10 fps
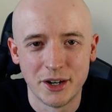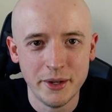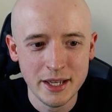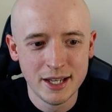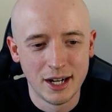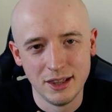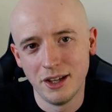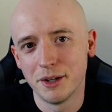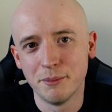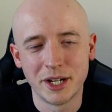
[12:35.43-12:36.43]
You know, a
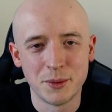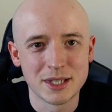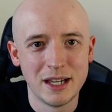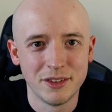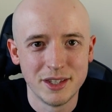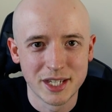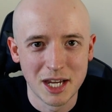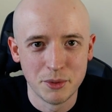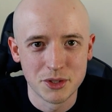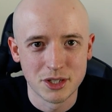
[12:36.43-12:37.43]
lot of money was left on the table.